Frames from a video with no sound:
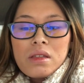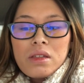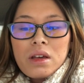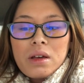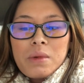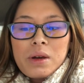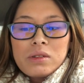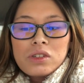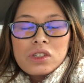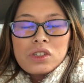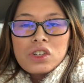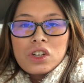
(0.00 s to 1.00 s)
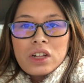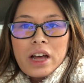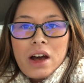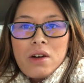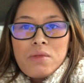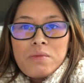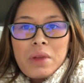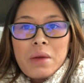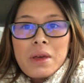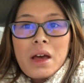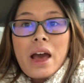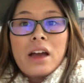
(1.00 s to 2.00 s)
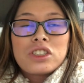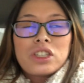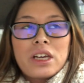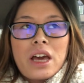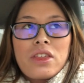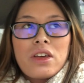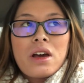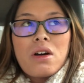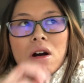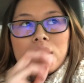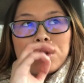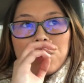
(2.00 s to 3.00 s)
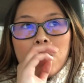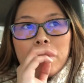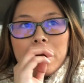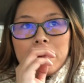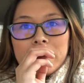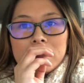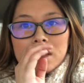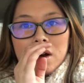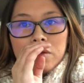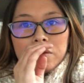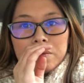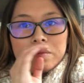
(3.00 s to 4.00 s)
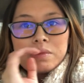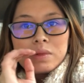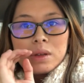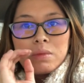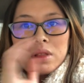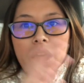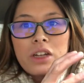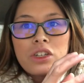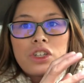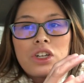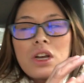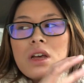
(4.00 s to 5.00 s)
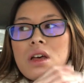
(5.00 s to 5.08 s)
think I might just chill out. Maybe, actually, I think I'll also warm up myself some lunch,